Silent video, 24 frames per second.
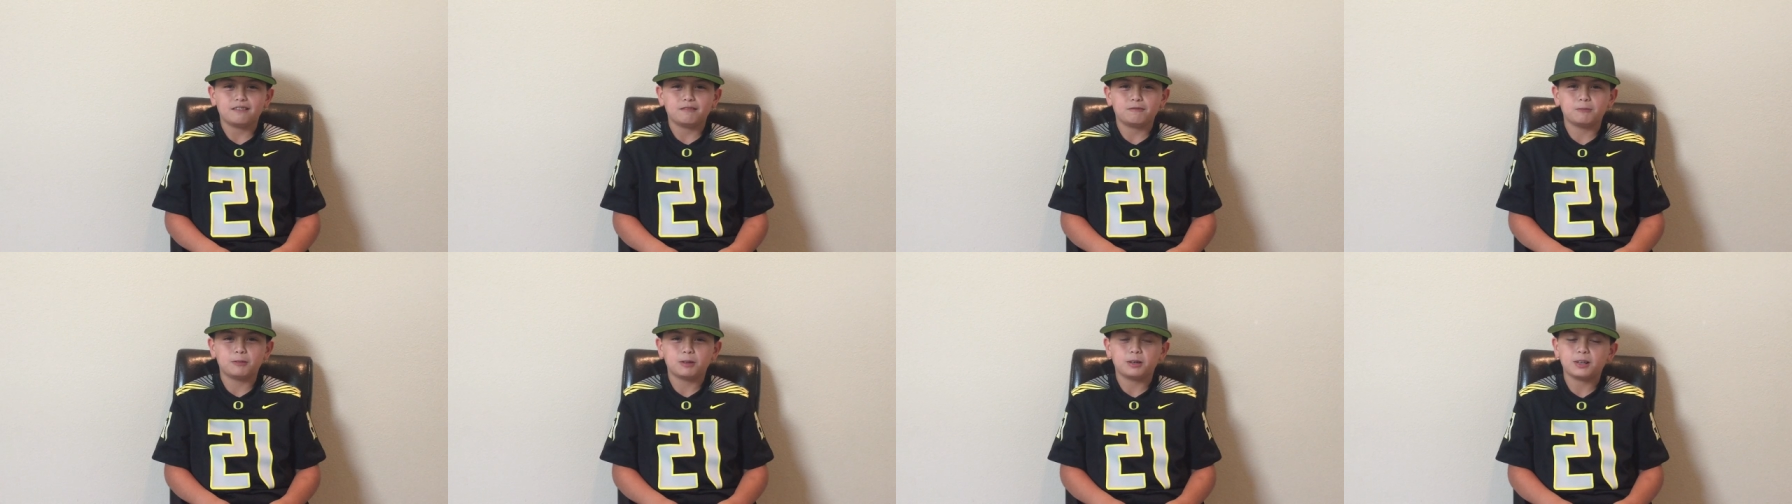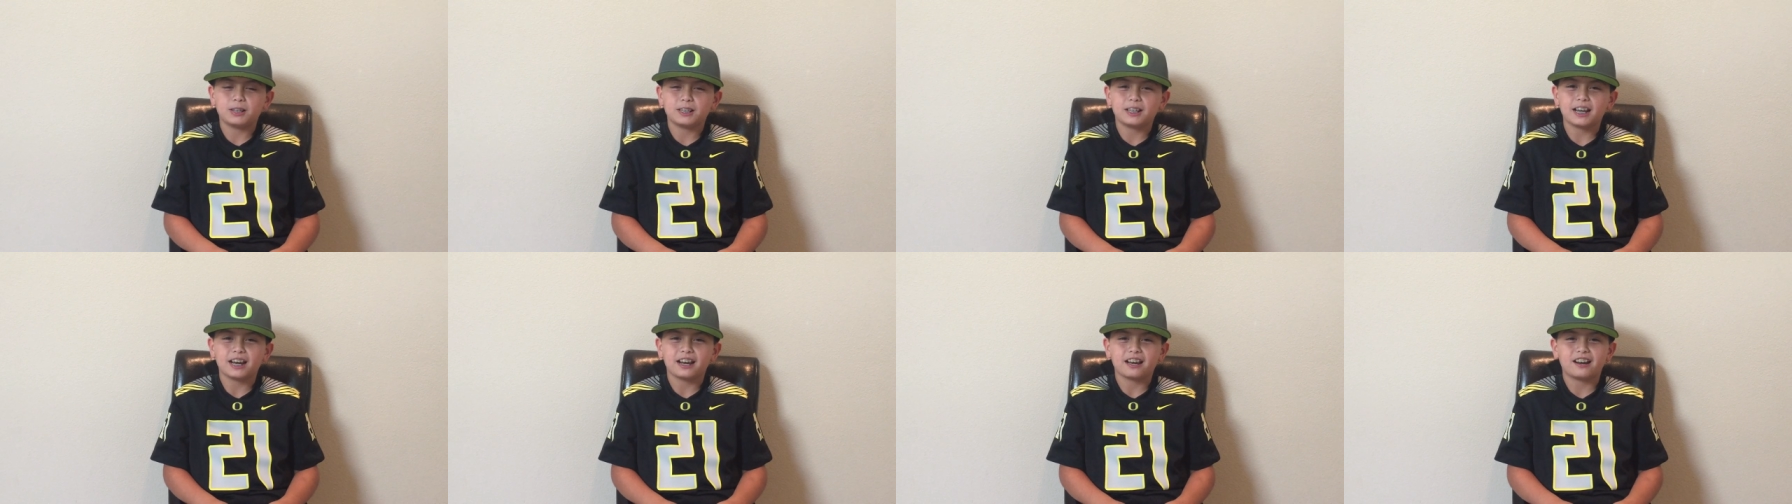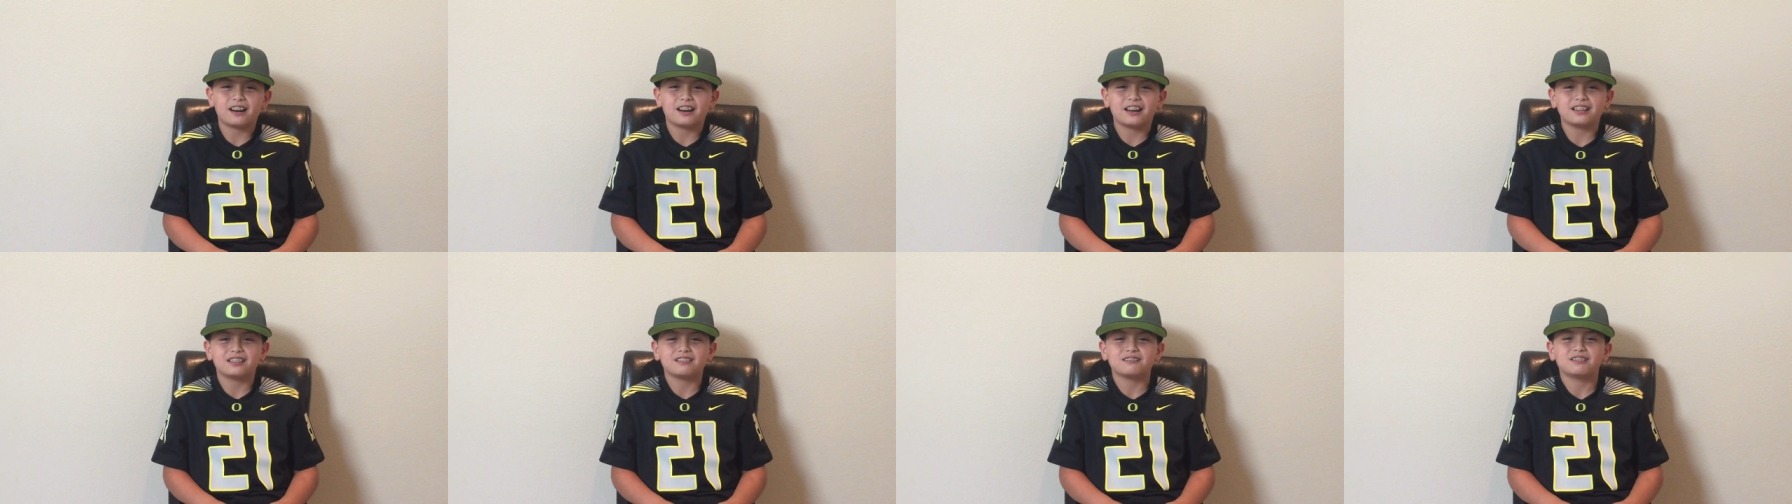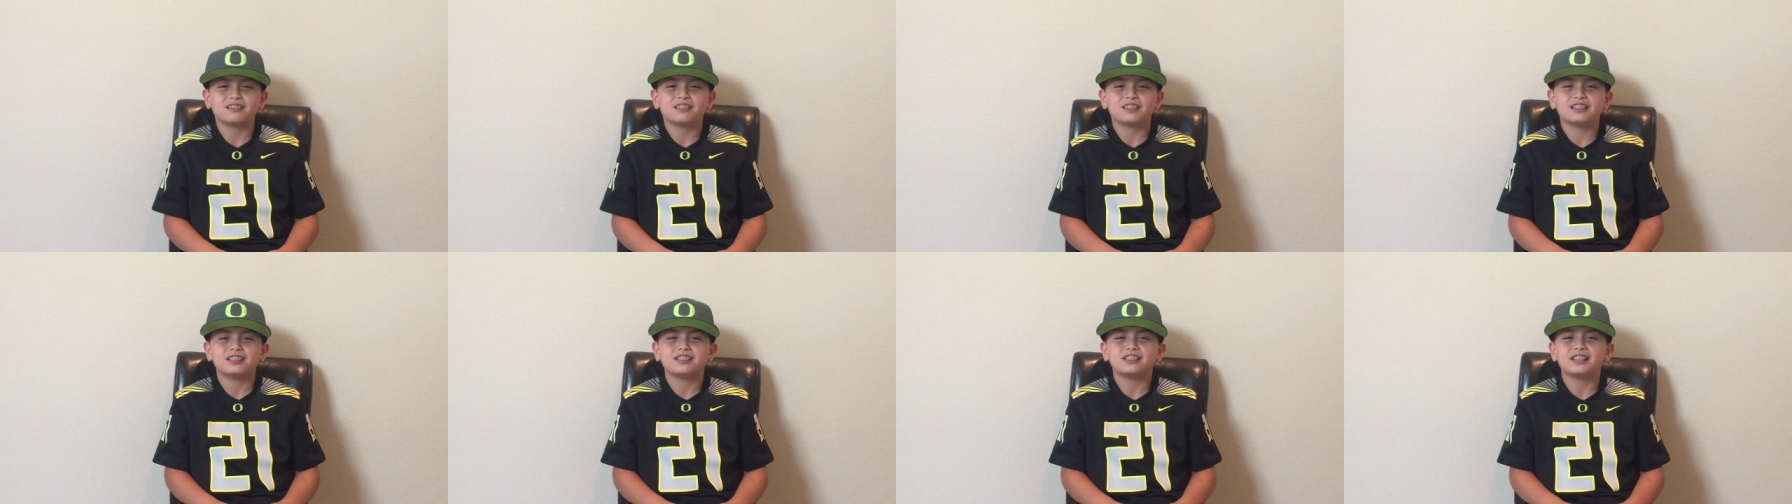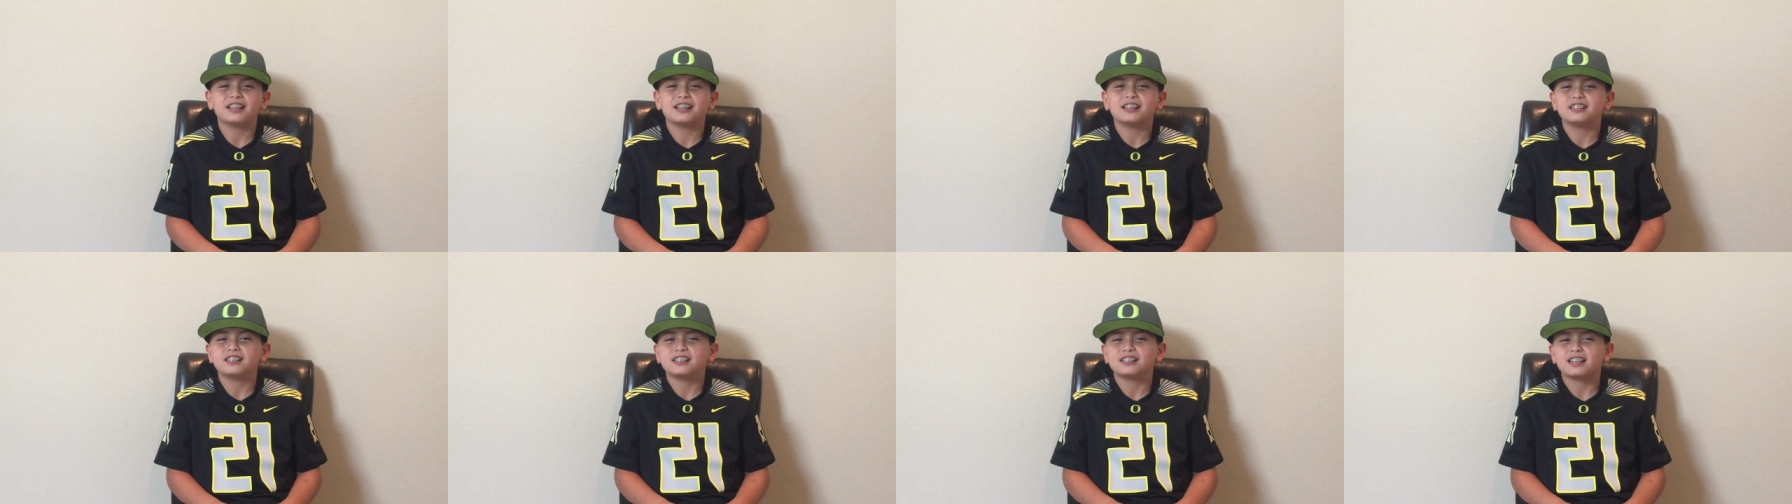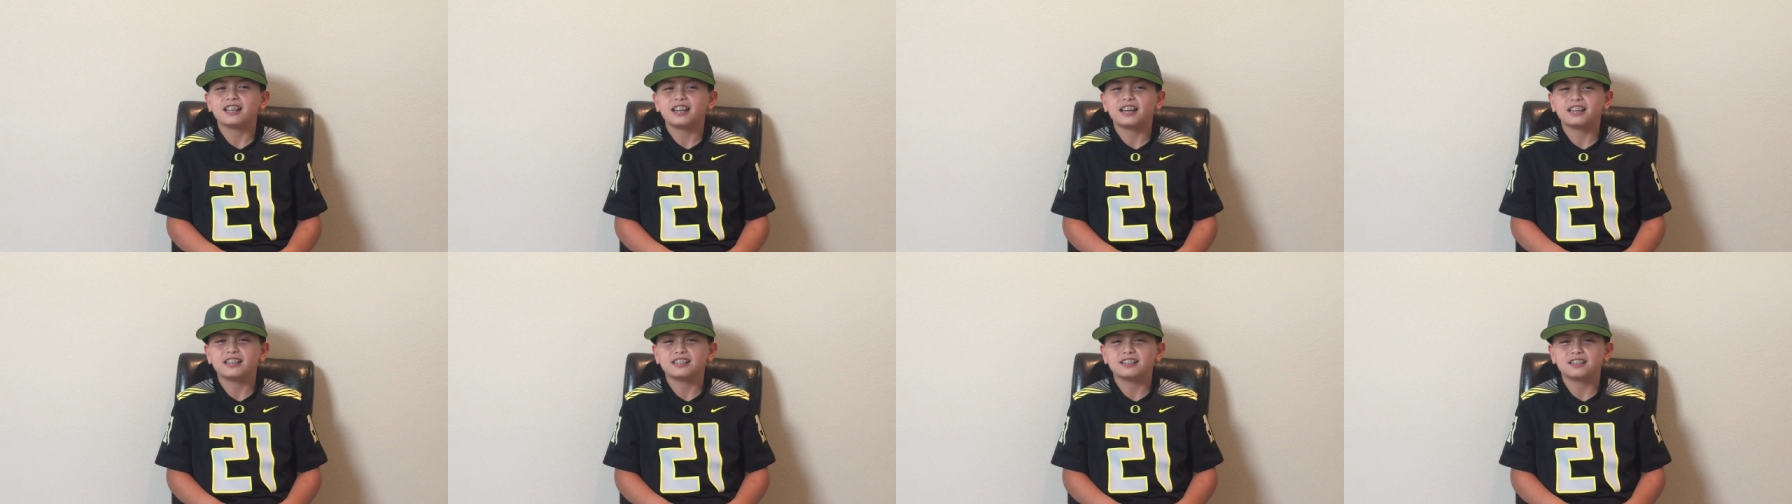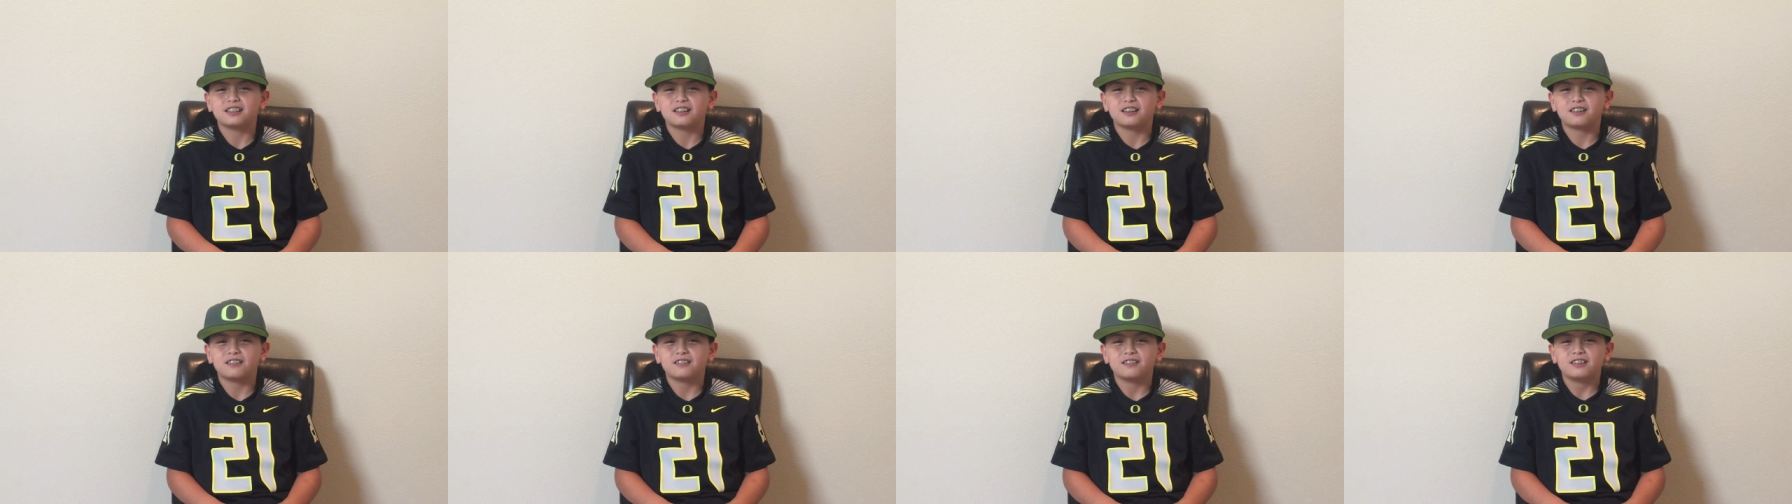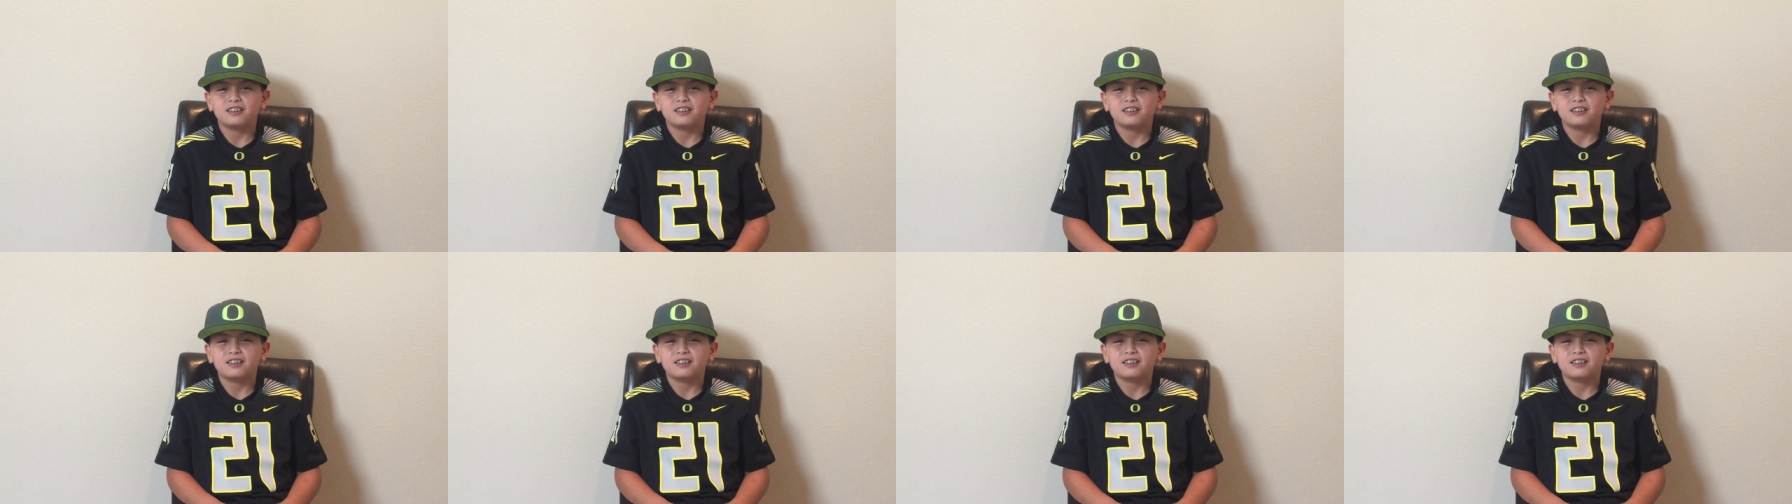Willie Taggart has really changed that. So,